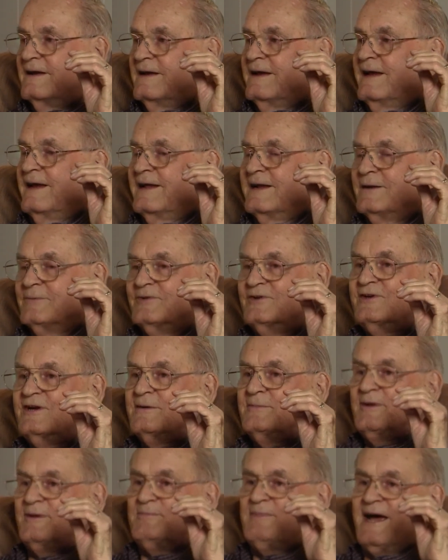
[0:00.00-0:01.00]
and I was
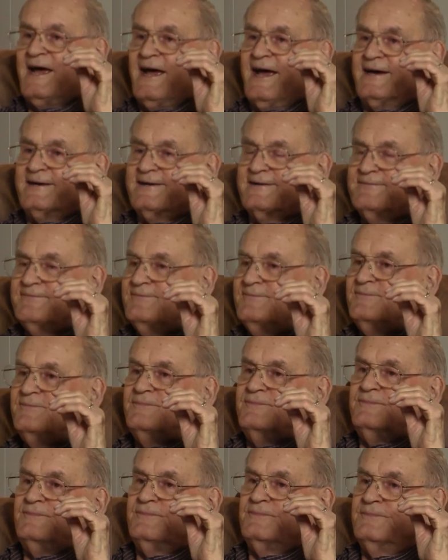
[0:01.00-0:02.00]
coming back,
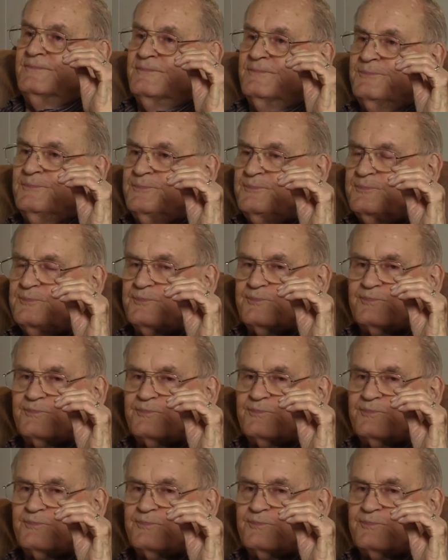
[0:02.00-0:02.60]
and